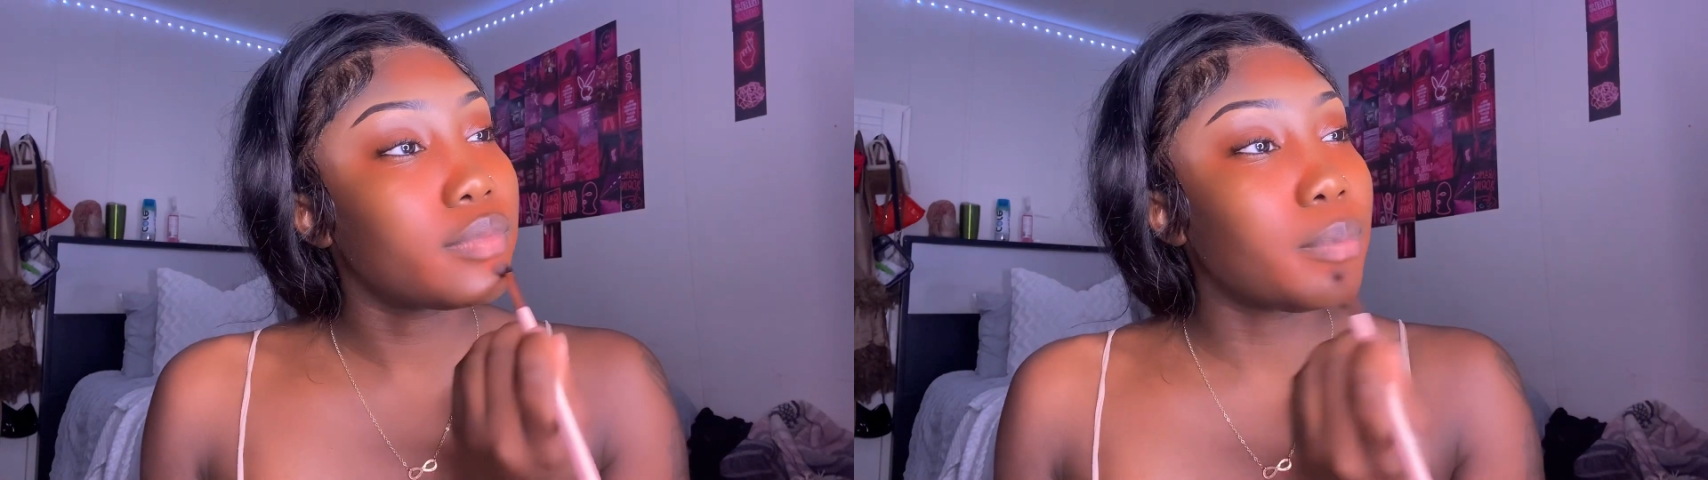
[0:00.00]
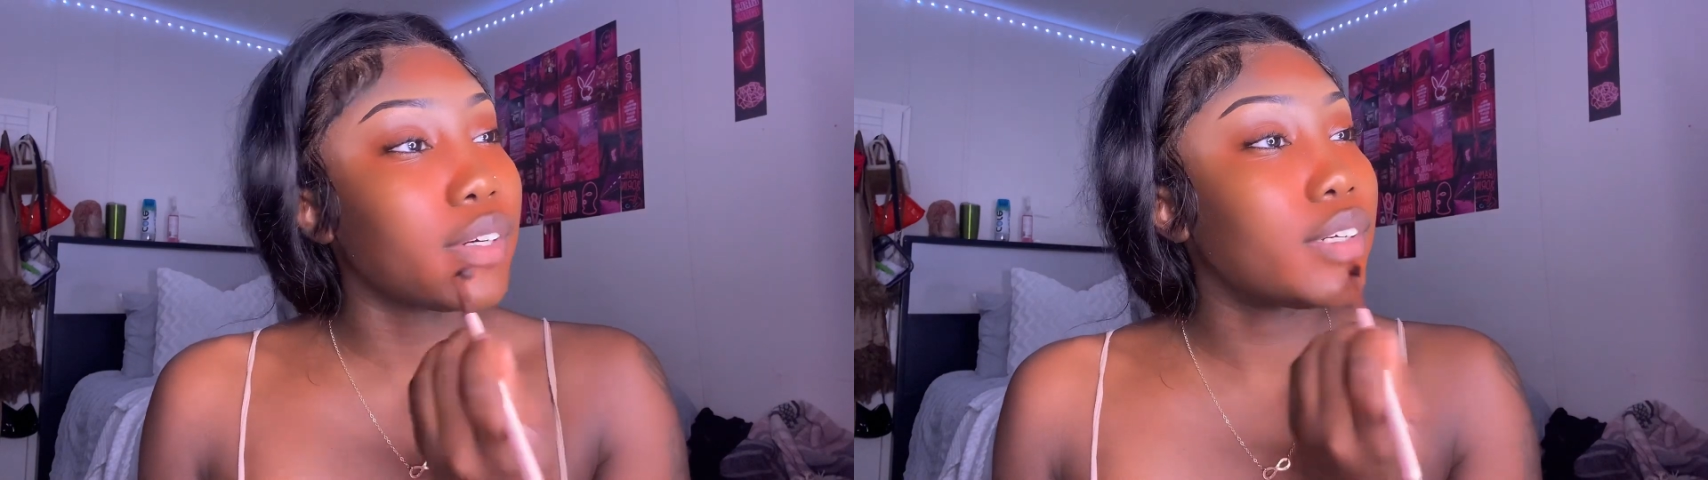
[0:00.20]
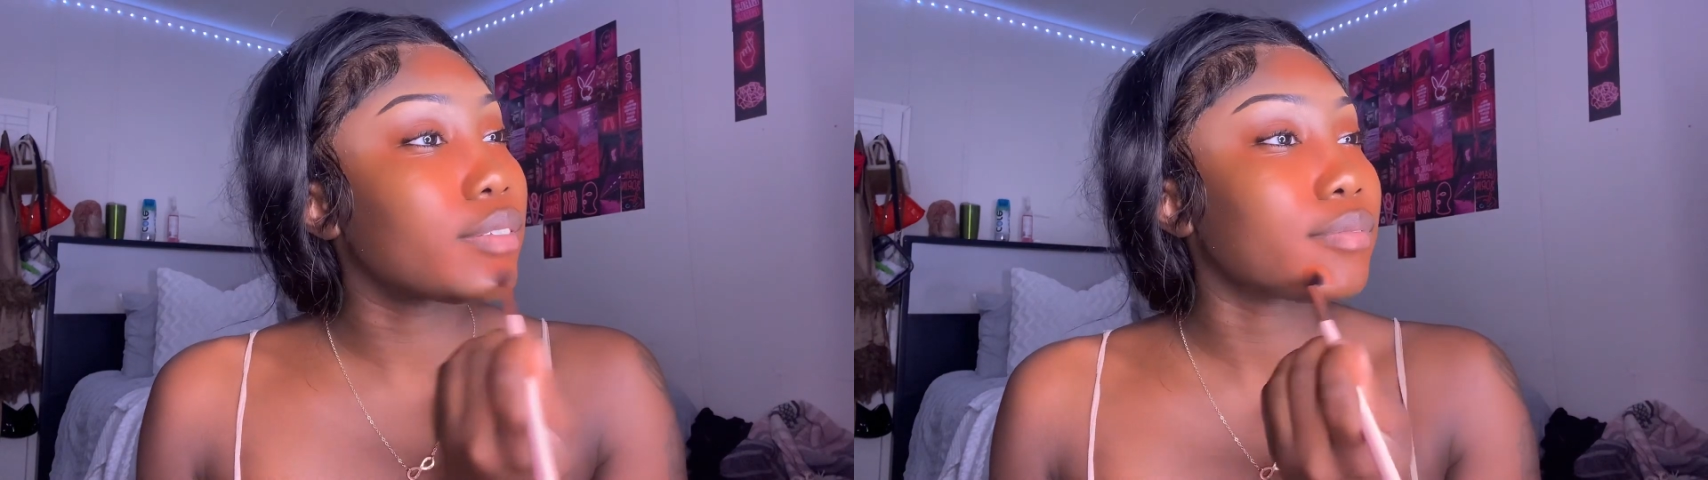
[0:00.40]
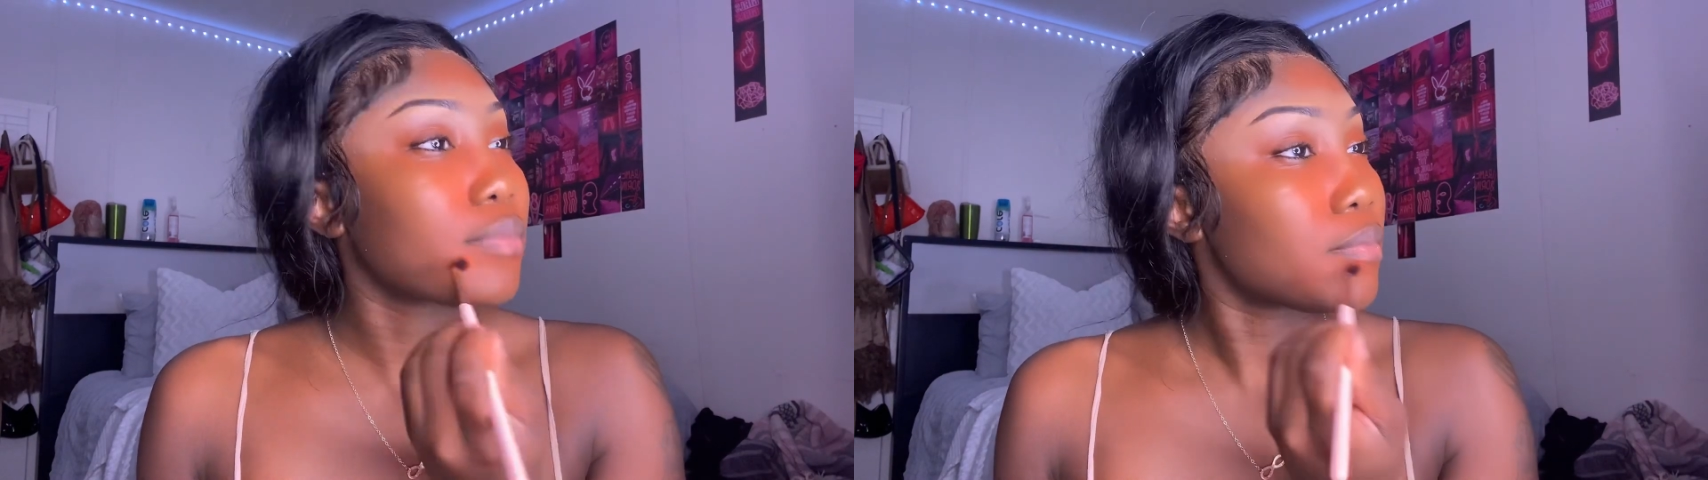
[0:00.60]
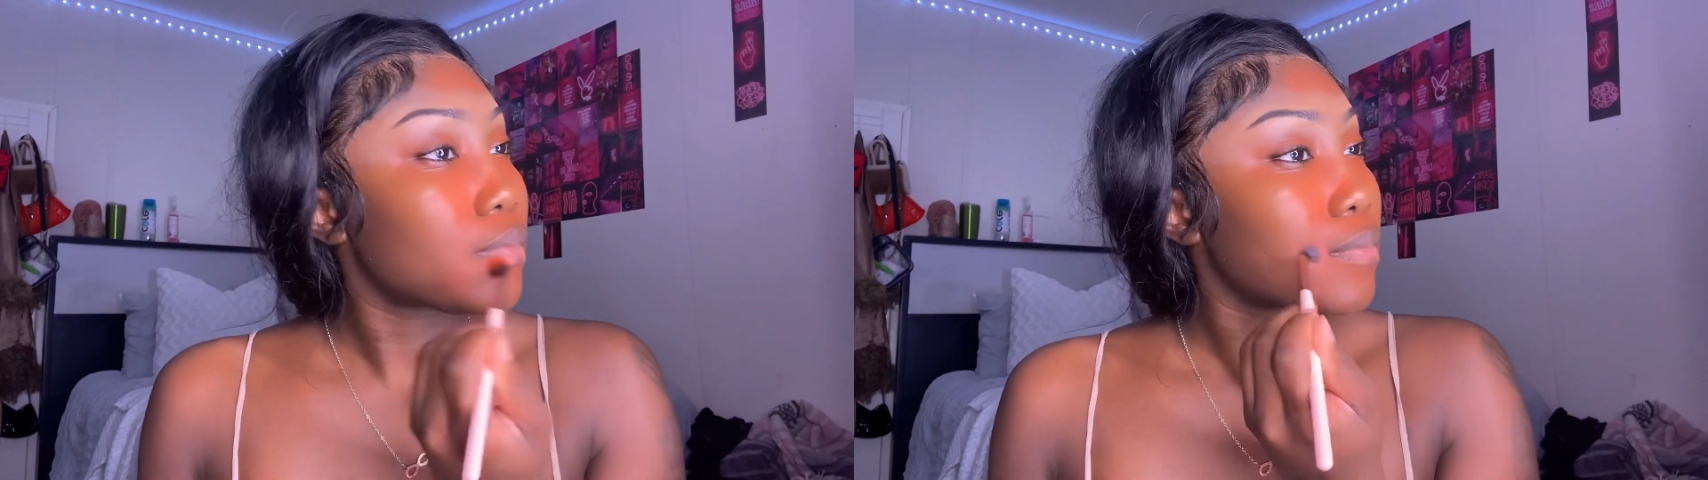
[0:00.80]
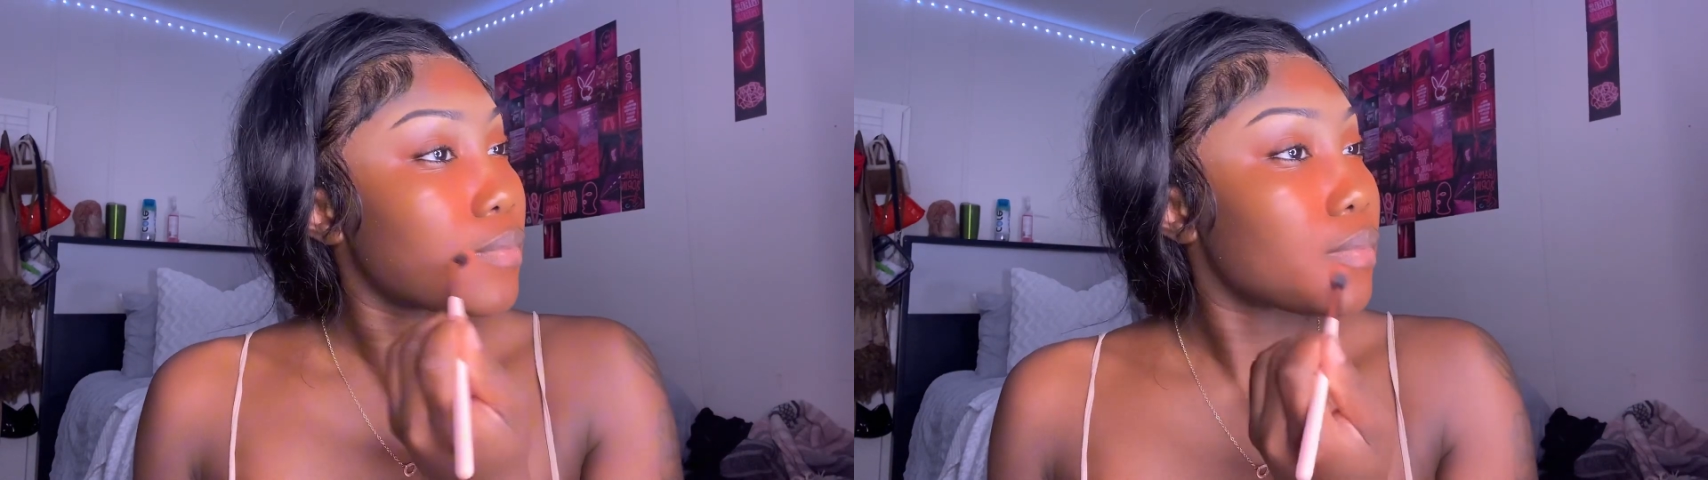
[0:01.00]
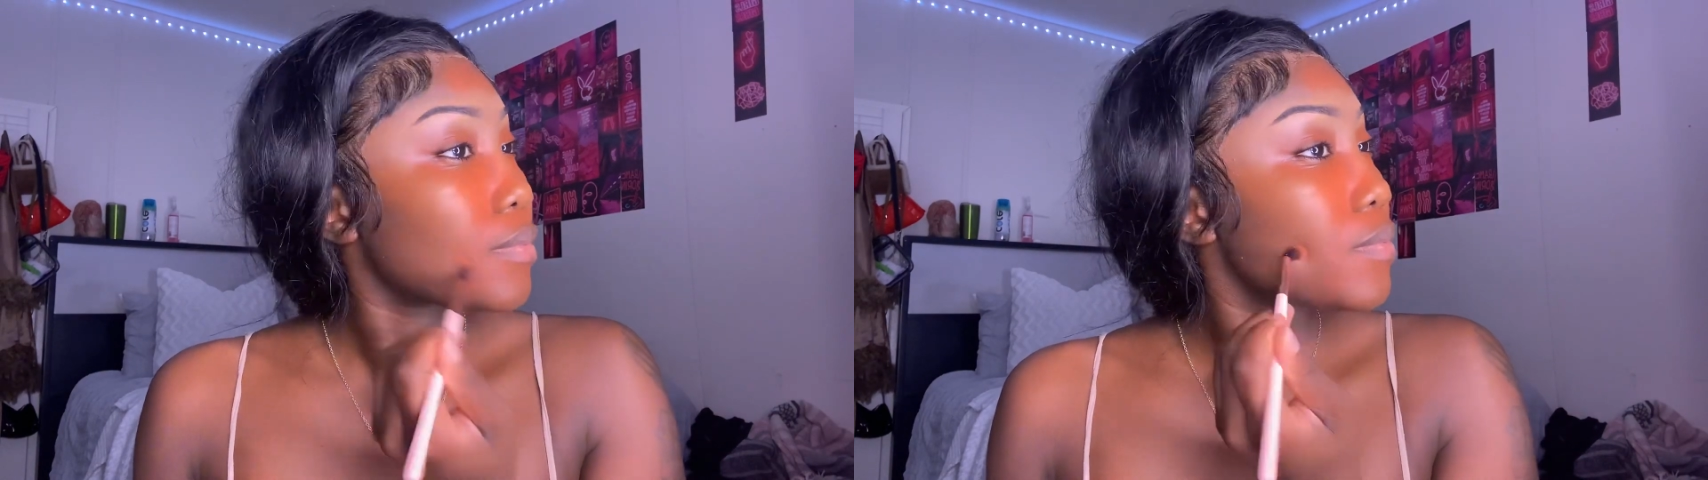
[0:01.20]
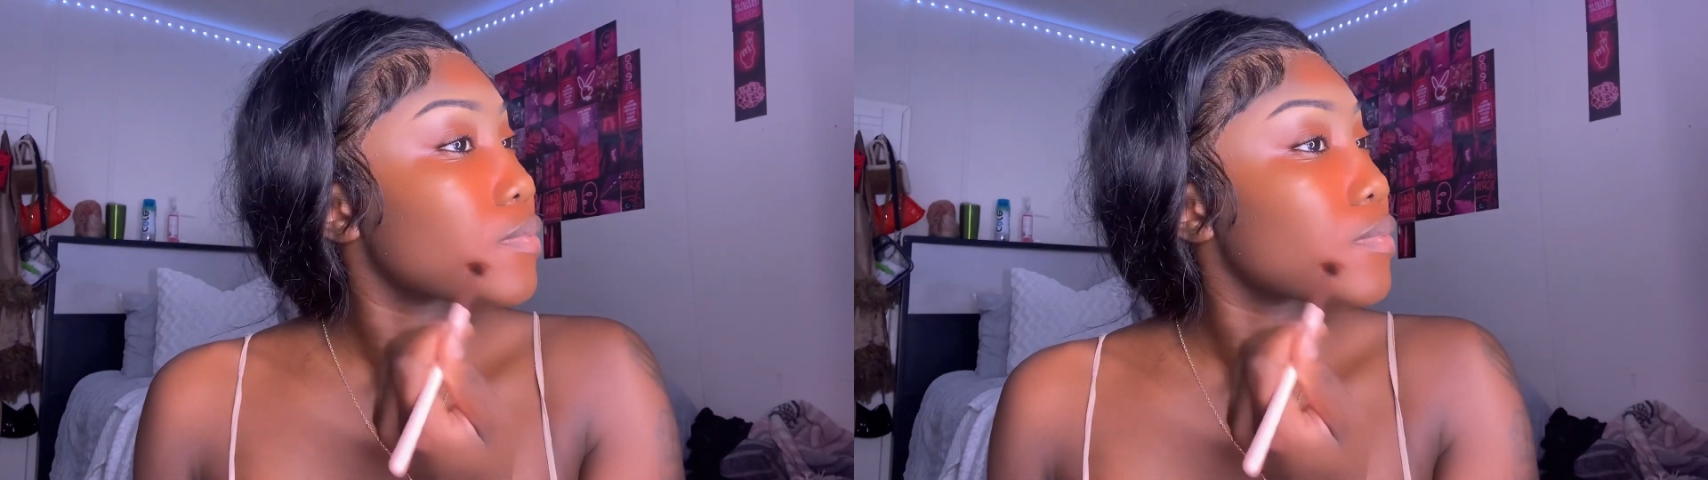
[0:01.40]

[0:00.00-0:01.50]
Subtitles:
a brush on my face with